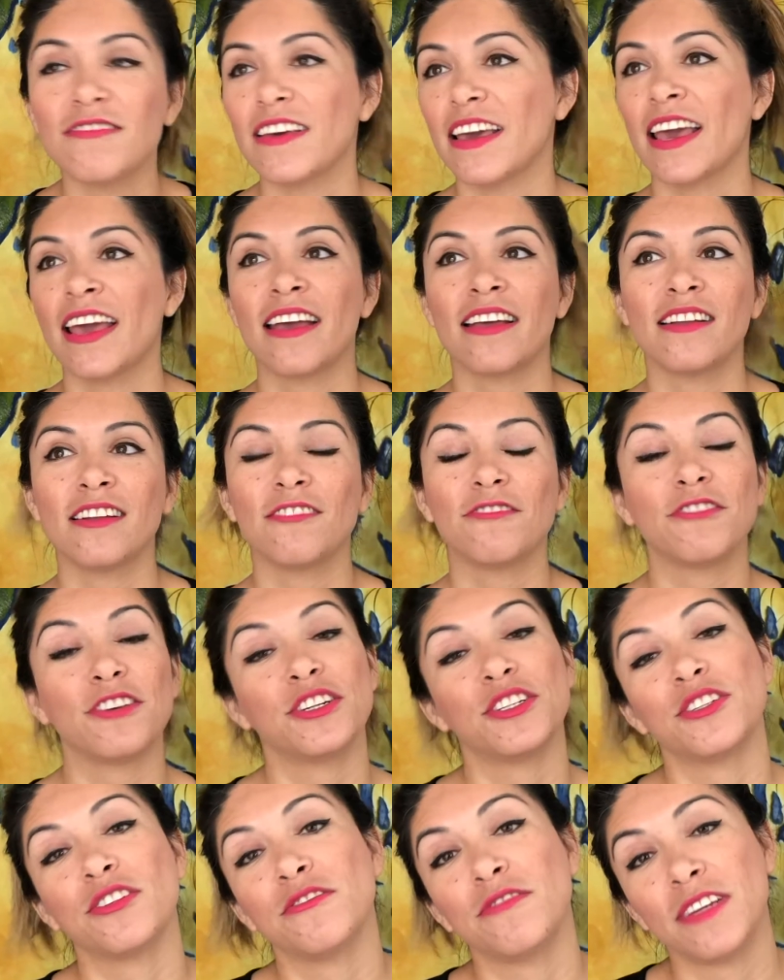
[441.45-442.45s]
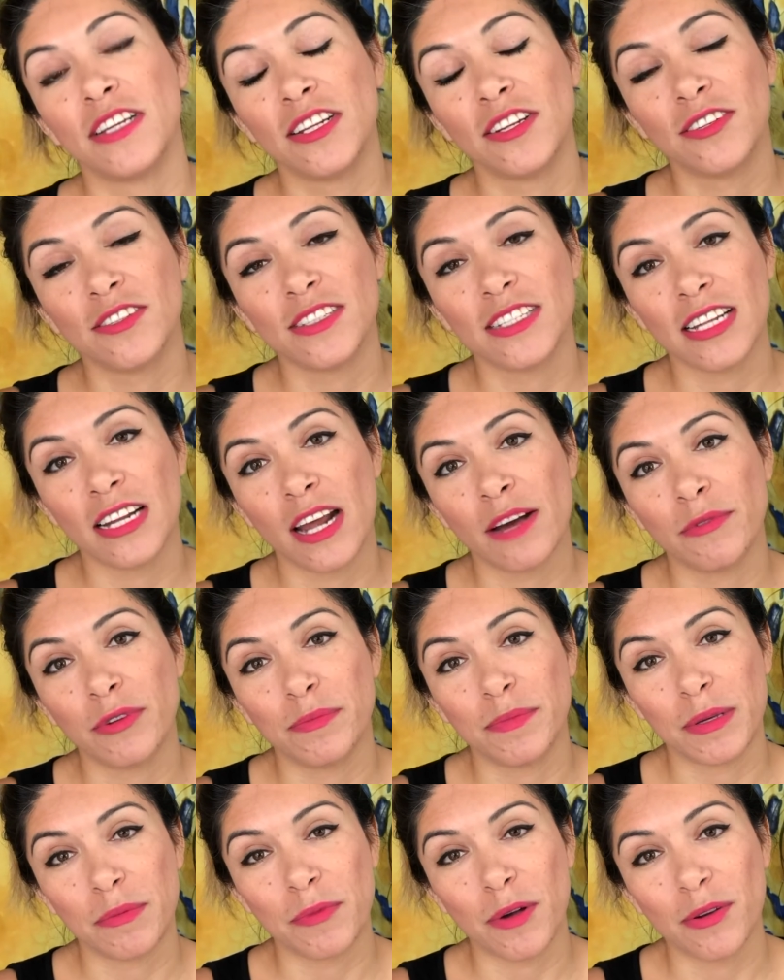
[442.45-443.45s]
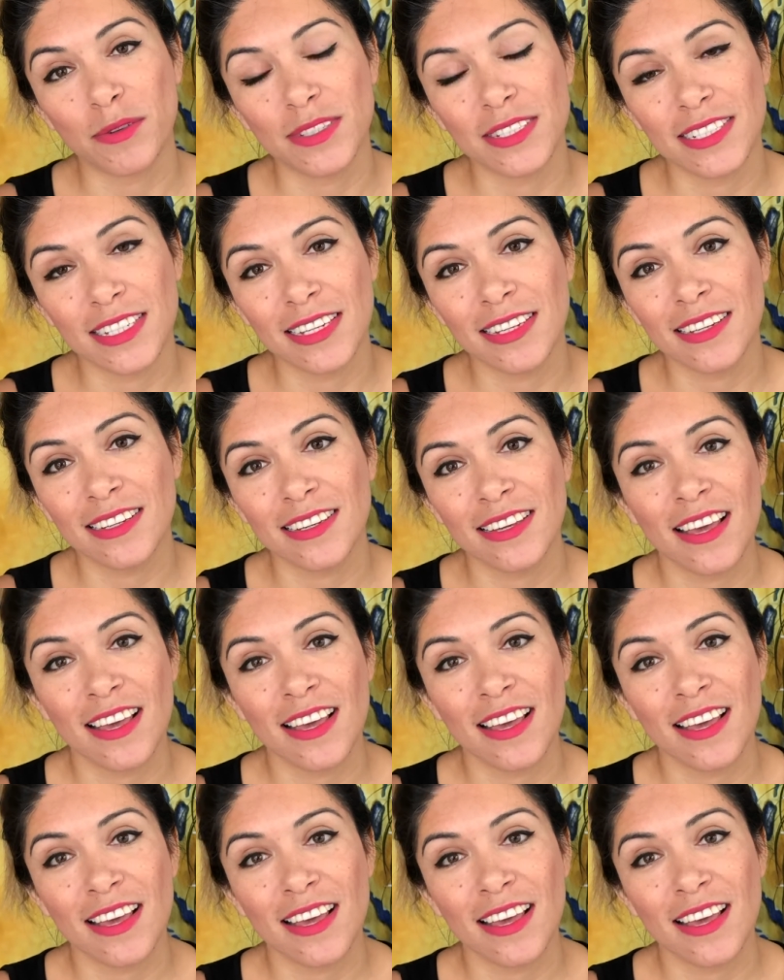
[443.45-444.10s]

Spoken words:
and future videos that I will be posting.